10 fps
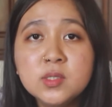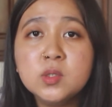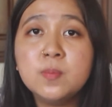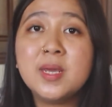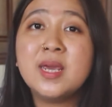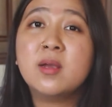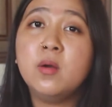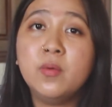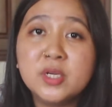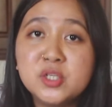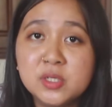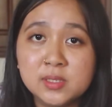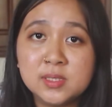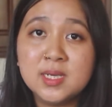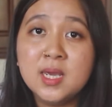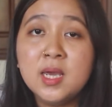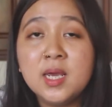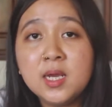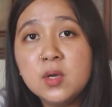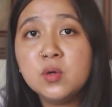to be courageous,
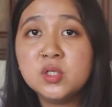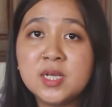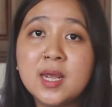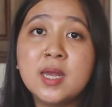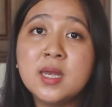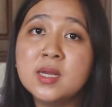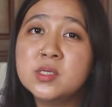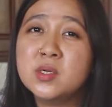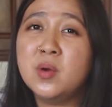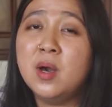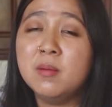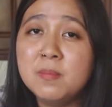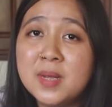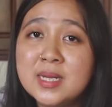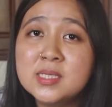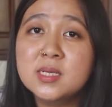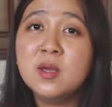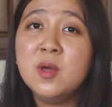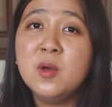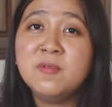he or she needs to admit,
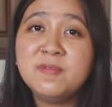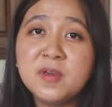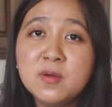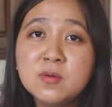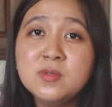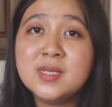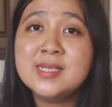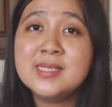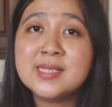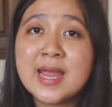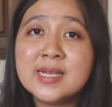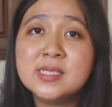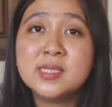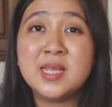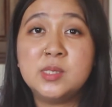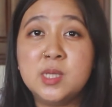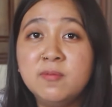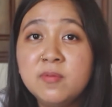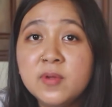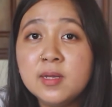feels and sense their
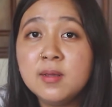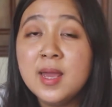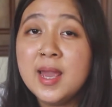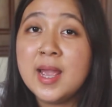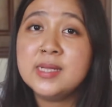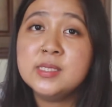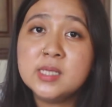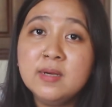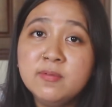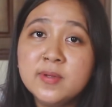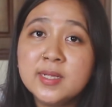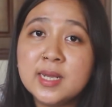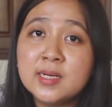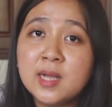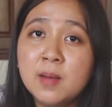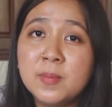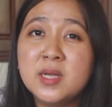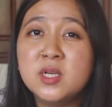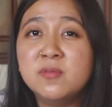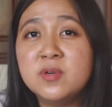suffering, and suffering can come
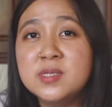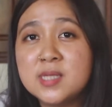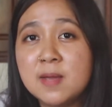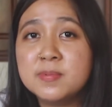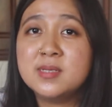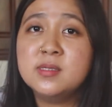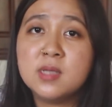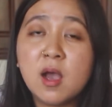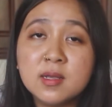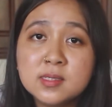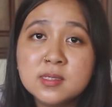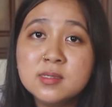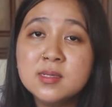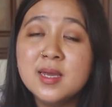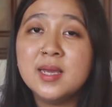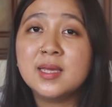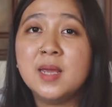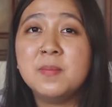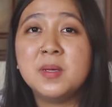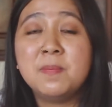in different shapes and sizes. It
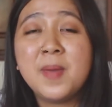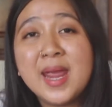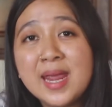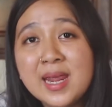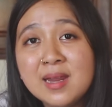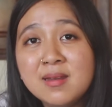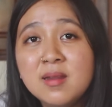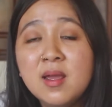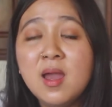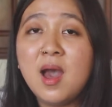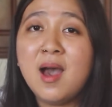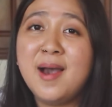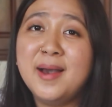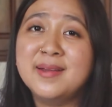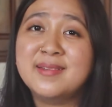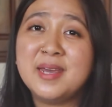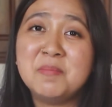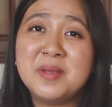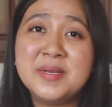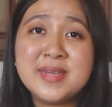can be pain, it can
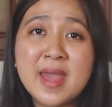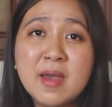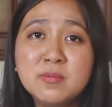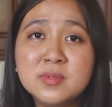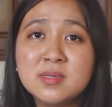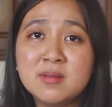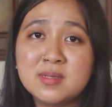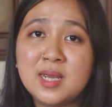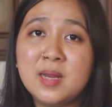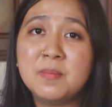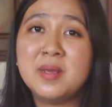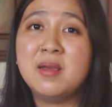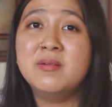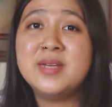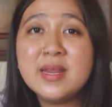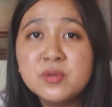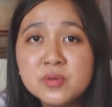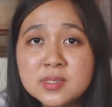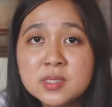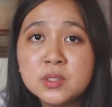be doubt, it can be a
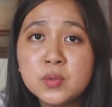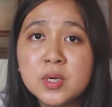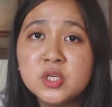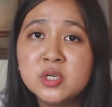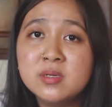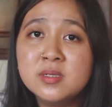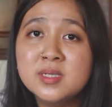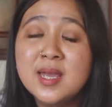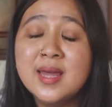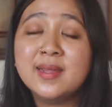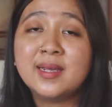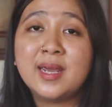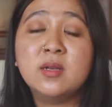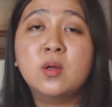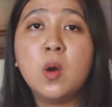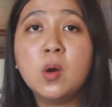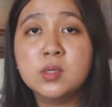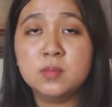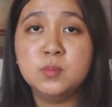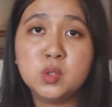dangerous situations that can cause
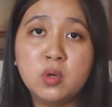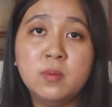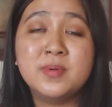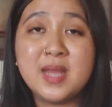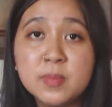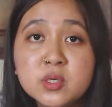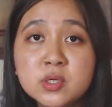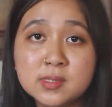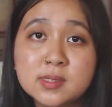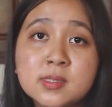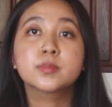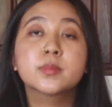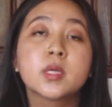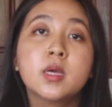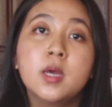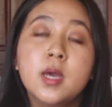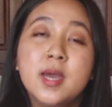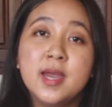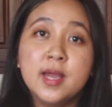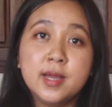some sort of damages.
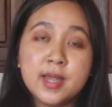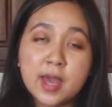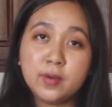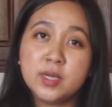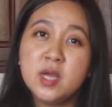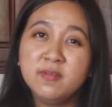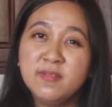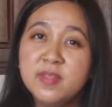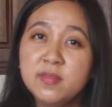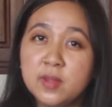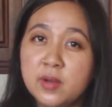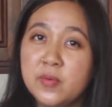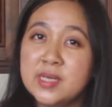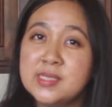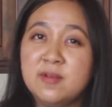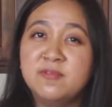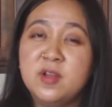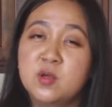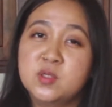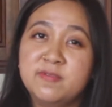Now, enough of the theories and
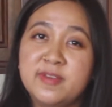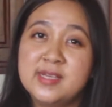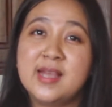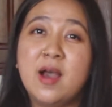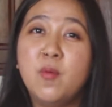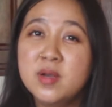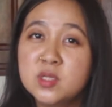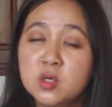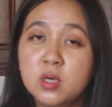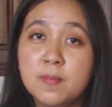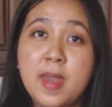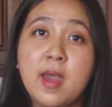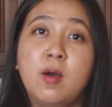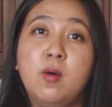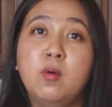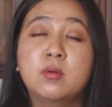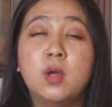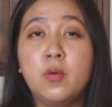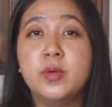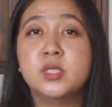philosophies. I want to talk about
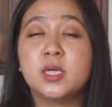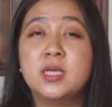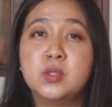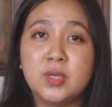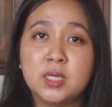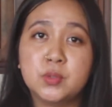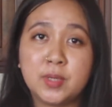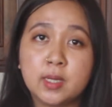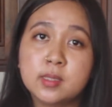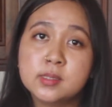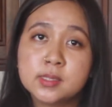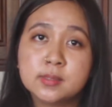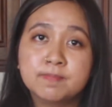courage in 2020s.